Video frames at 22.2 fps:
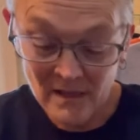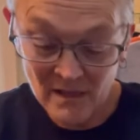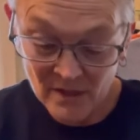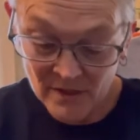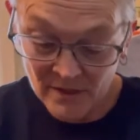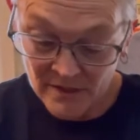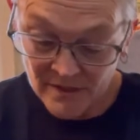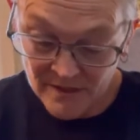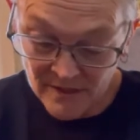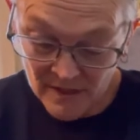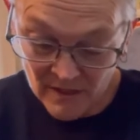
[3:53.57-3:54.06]

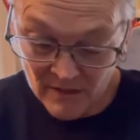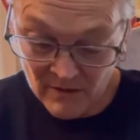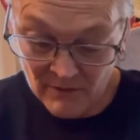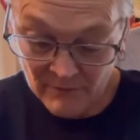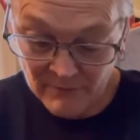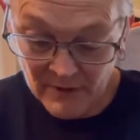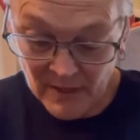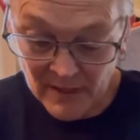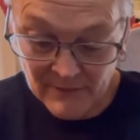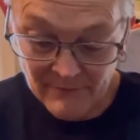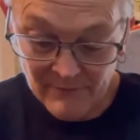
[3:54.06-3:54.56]
So
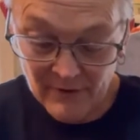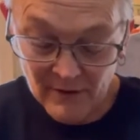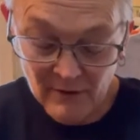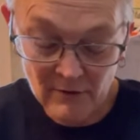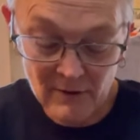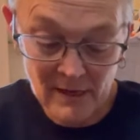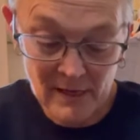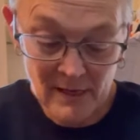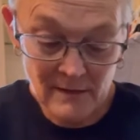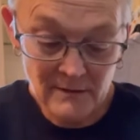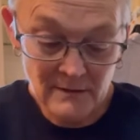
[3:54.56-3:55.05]
I've got to figure
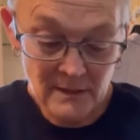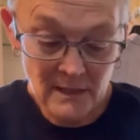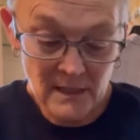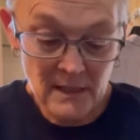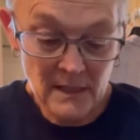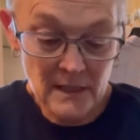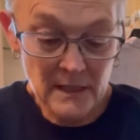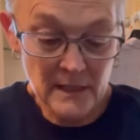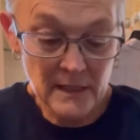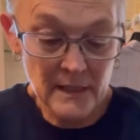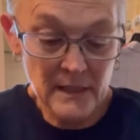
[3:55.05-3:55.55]
out,
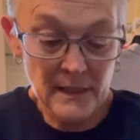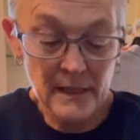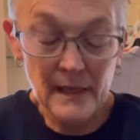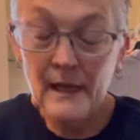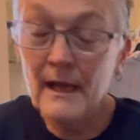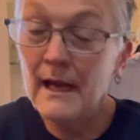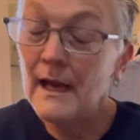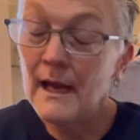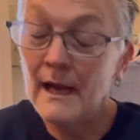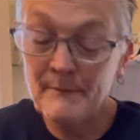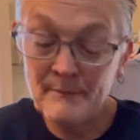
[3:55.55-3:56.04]

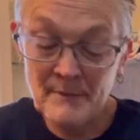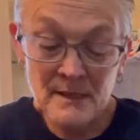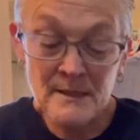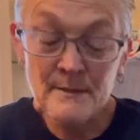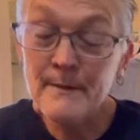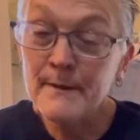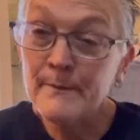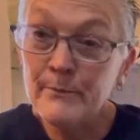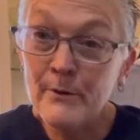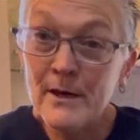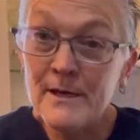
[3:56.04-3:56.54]
I must
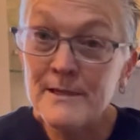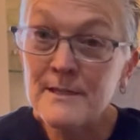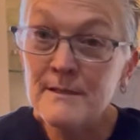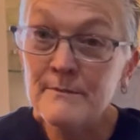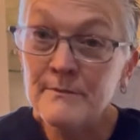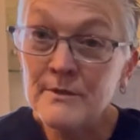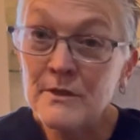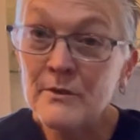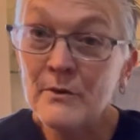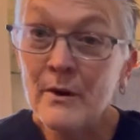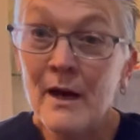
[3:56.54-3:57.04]
be pricing
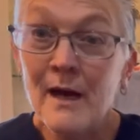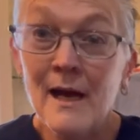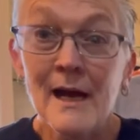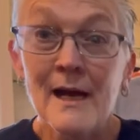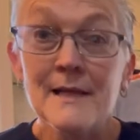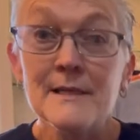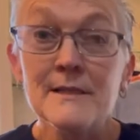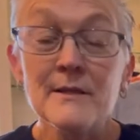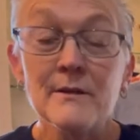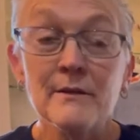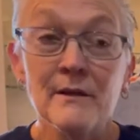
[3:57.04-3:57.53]
them too
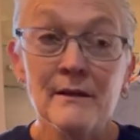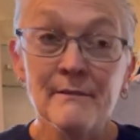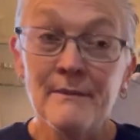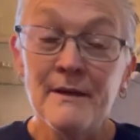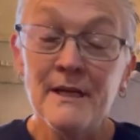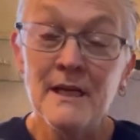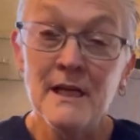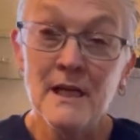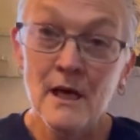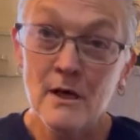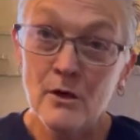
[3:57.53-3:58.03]
high, so let me
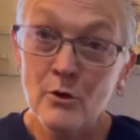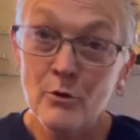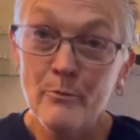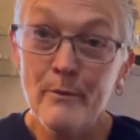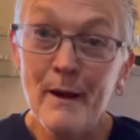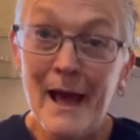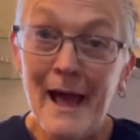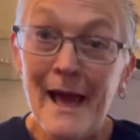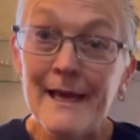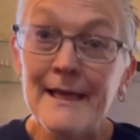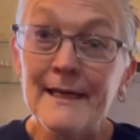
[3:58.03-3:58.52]
go
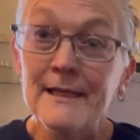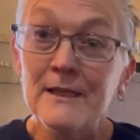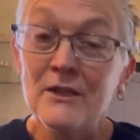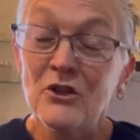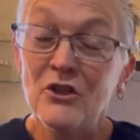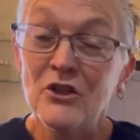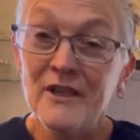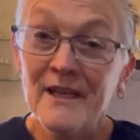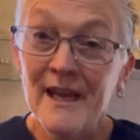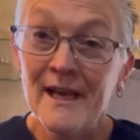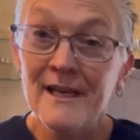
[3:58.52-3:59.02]
back and
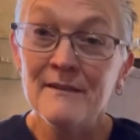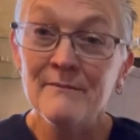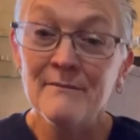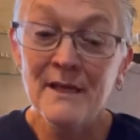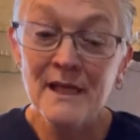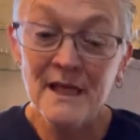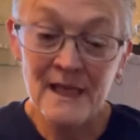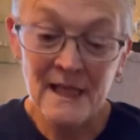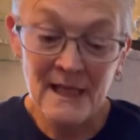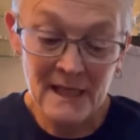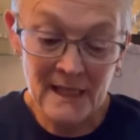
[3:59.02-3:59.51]
look at them
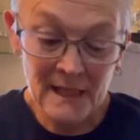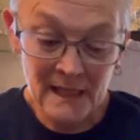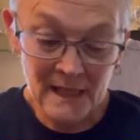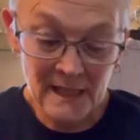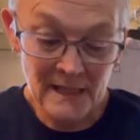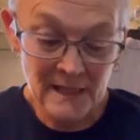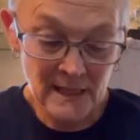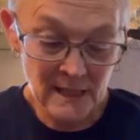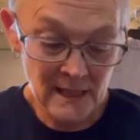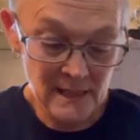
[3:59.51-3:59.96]
again.